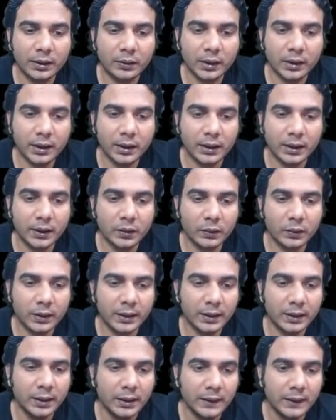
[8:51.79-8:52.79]
Okay, r to r.
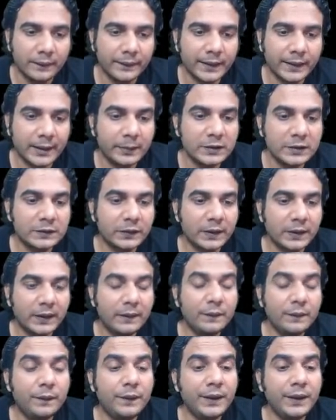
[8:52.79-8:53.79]
That means for
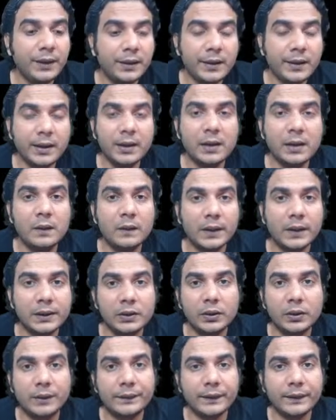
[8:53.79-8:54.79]
every real
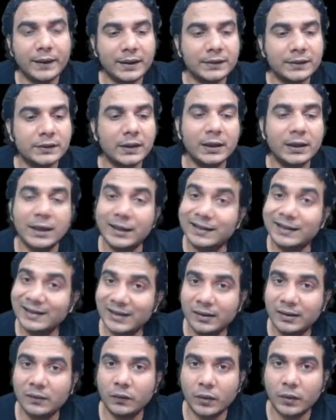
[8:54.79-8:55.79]
value of x, you'll get
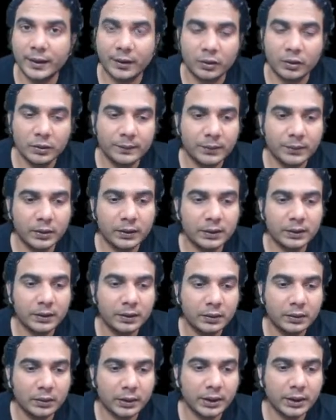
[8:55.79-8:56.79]
one output.
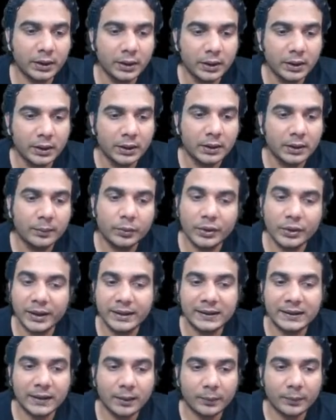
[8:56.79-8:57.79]
Okay, put
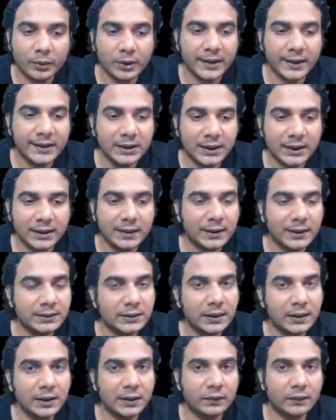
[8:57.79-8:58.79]
anything in
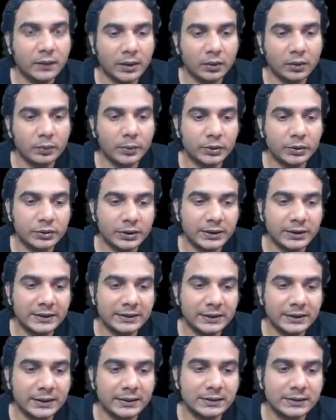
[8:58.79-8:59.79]
this, you'll get one output. So
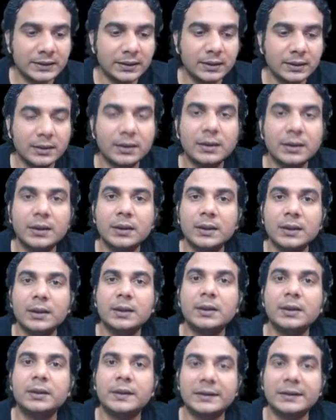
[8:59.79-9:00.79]
this
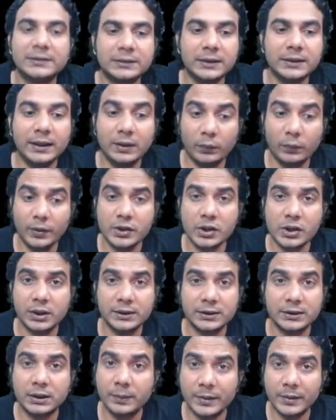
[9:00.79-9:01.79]
equation
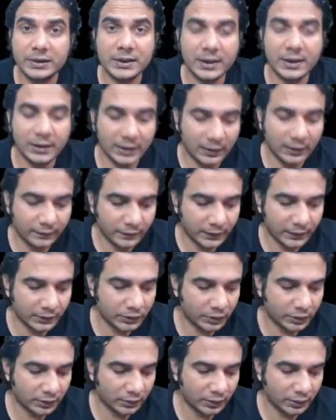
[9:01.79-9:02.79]
is representing a
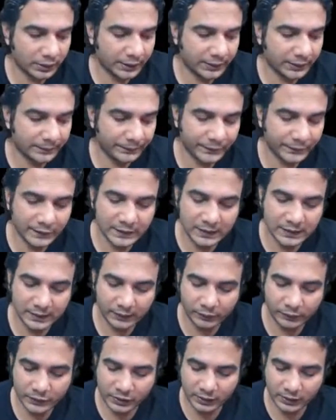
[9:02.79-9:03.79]
function. All right, this
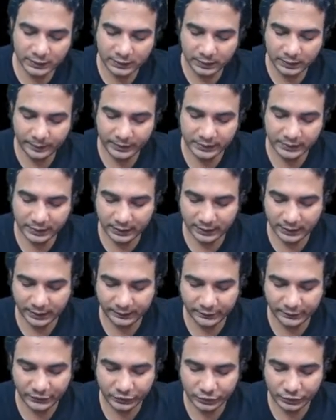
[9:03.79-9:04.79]
equation is representing a
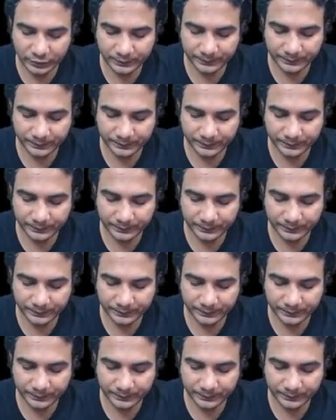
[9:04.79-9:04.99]
function.